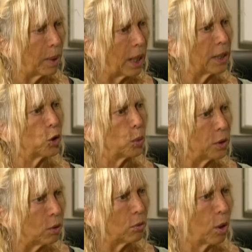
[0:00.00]
bodies, we
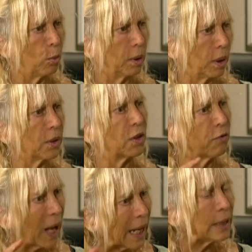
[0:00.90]
do know, because
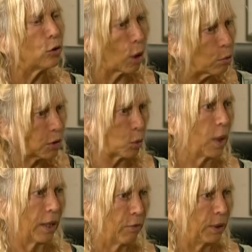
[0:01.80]
if I don't
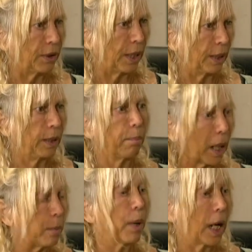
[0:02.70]
sweat every day,
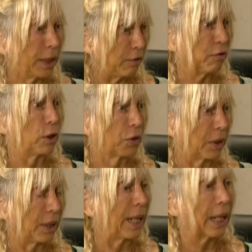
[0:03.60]
my body feels
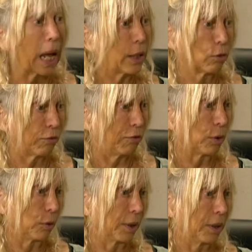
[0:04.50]
it and I don't
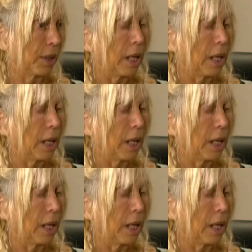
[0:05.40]
feel good.